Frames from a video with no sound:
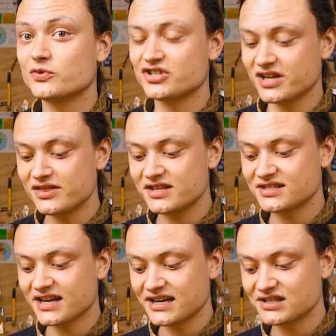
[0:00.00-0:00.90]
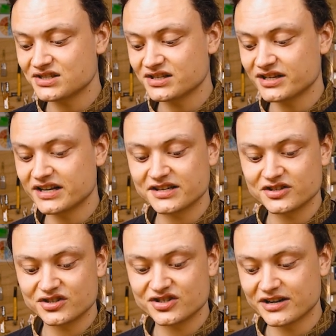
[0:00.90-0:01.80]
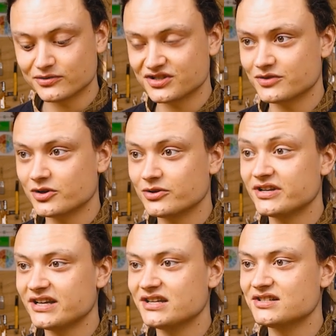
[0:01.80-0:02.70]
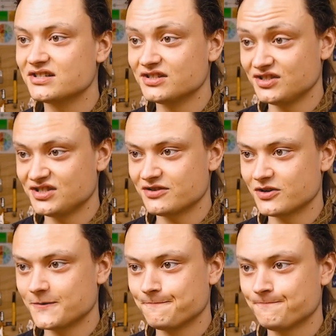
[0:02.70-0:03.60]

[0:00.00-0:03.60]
which in this case connected to channel 0 is 0.